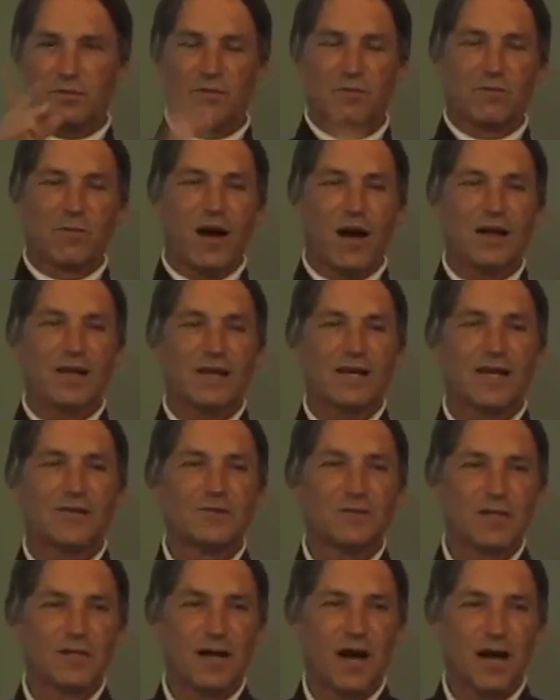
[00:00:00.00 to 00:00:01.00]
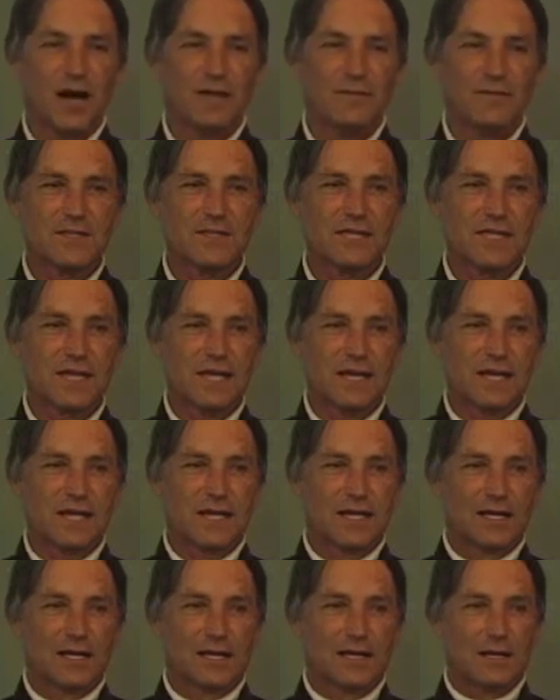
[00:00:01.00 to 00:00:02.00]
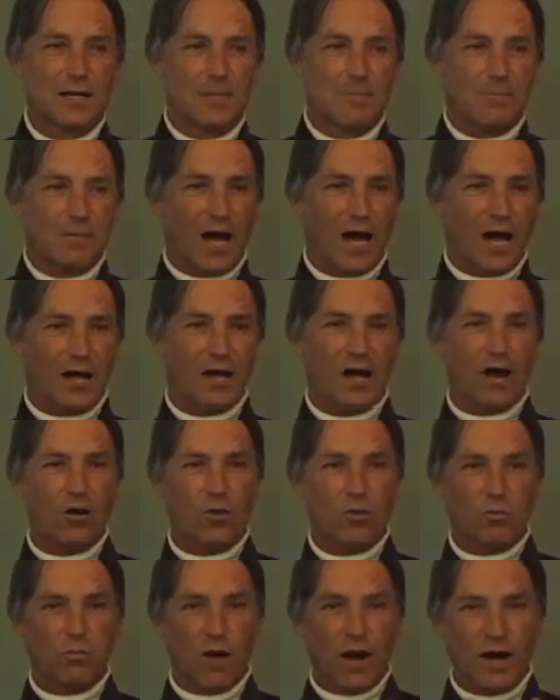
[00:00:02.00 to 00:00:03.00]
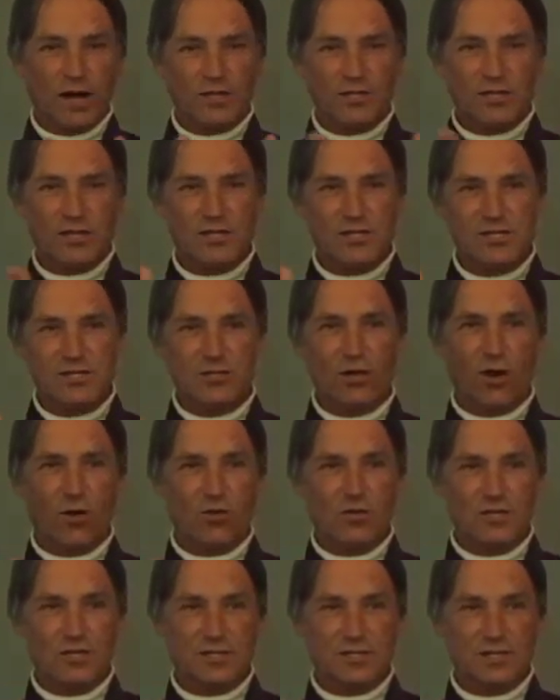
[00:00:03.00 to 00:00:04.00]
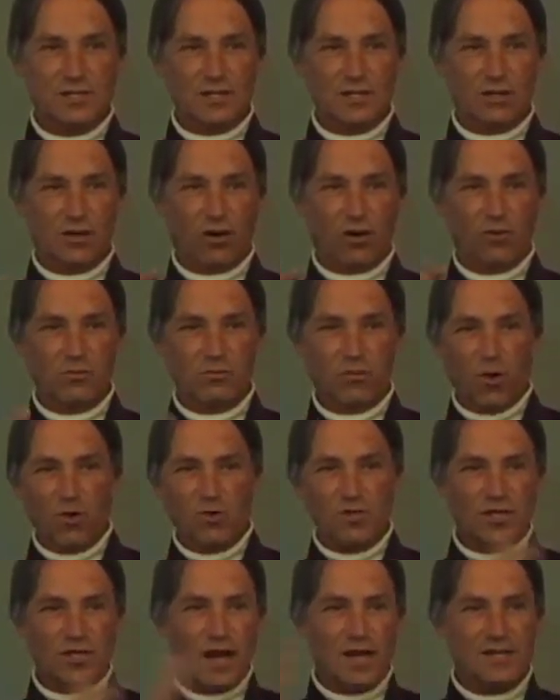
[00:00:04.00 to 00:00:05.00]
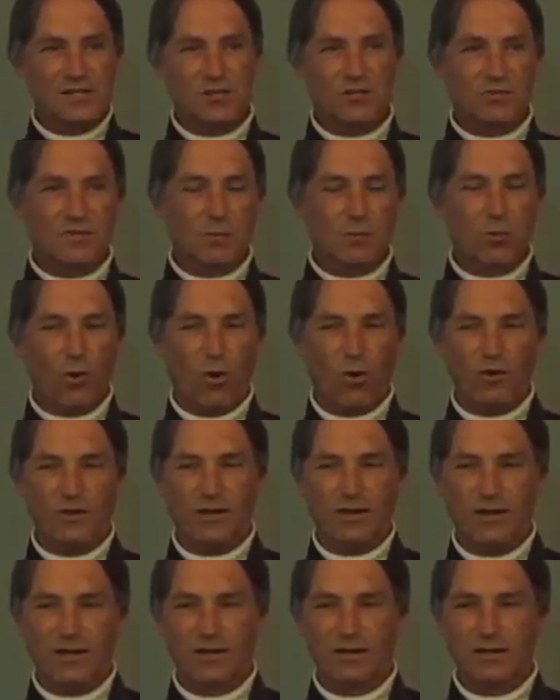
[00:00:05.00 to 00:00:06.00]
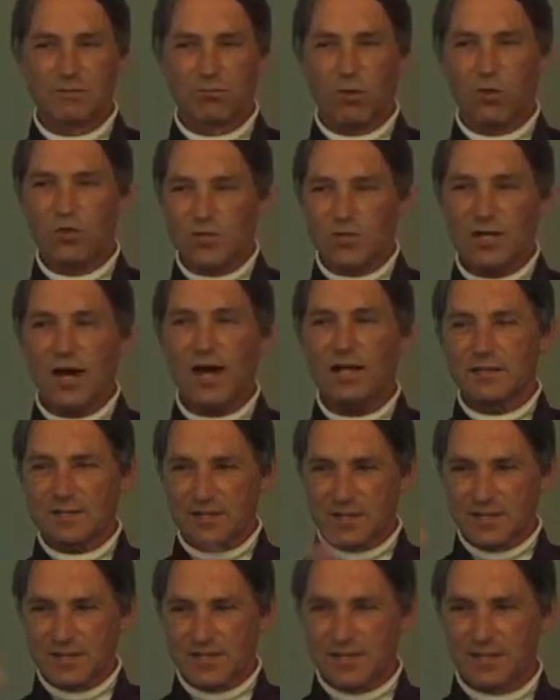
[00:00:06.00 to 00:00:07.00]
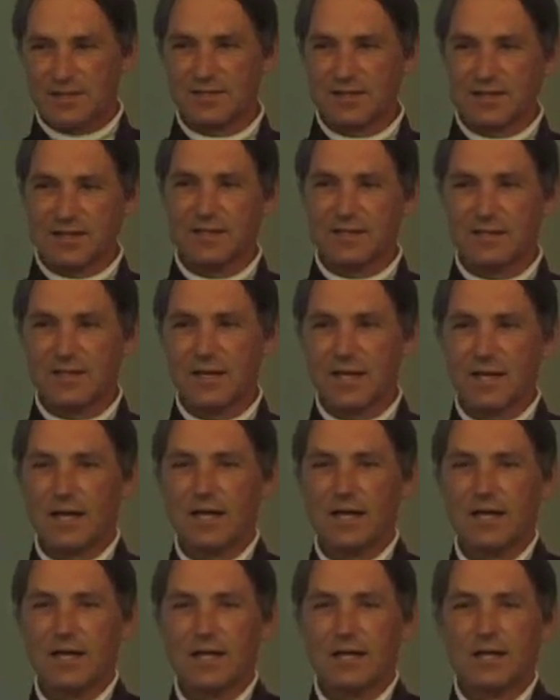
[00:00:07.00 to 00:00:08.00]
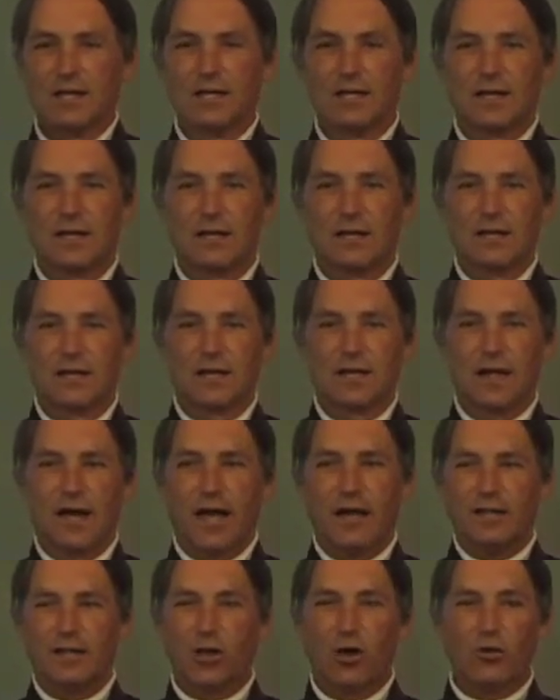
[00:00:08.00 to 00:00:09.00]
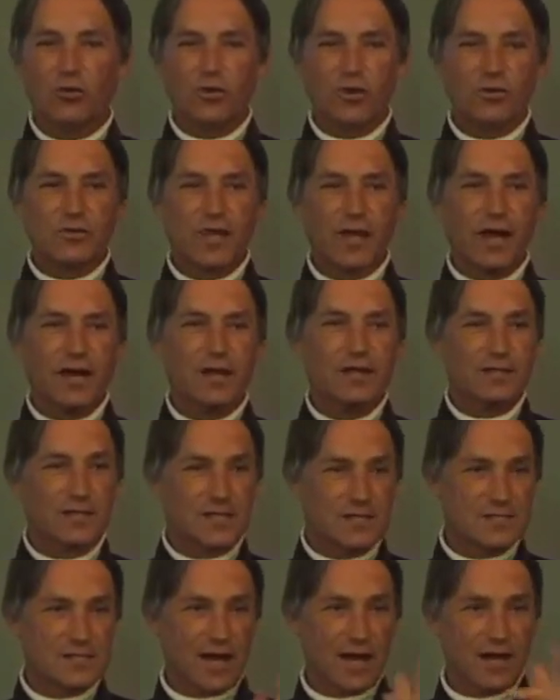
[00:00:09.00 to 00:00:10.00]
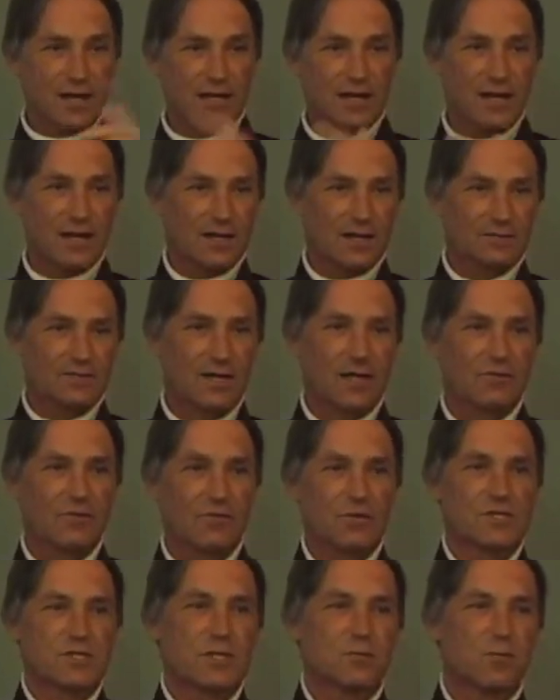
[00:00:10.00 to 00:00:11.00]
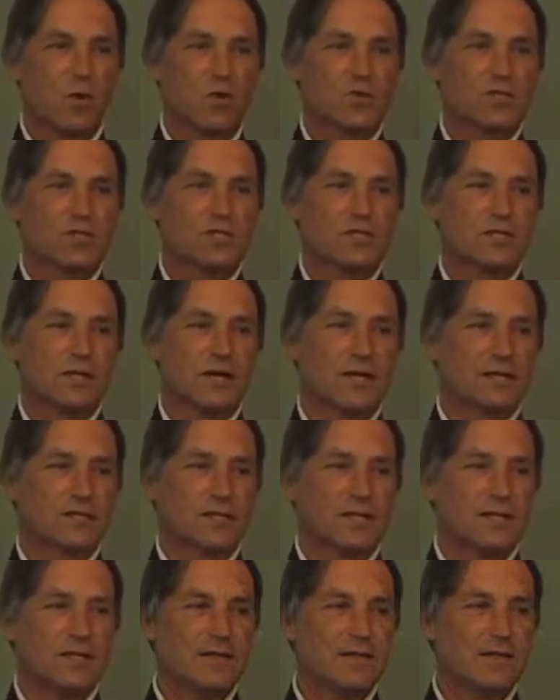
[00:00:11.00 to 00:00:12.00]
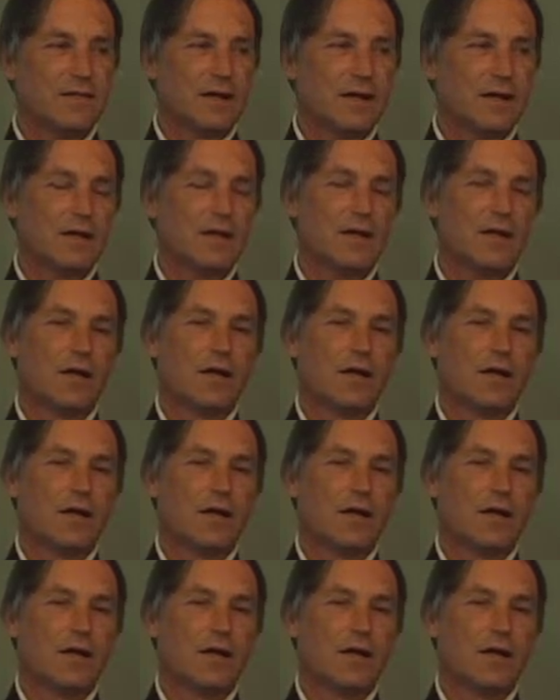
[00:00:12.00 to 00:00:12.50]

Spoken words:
Marko we carved acupuncture stones on both sides of the border. Both countries agreed. At London there, in this area, that was the most critical,